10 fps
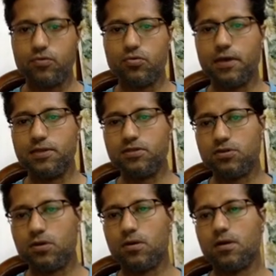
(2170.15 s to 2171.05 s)
to
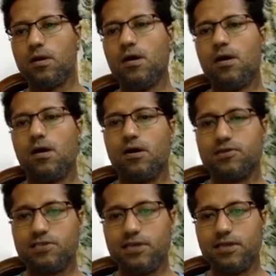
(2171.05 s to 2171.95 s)
ensure or
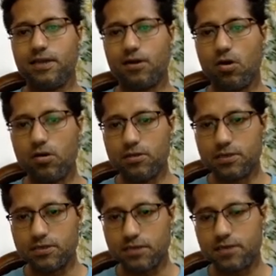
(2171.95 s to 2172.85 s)
see that all
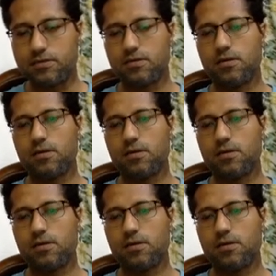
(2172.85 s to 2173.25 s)
these 6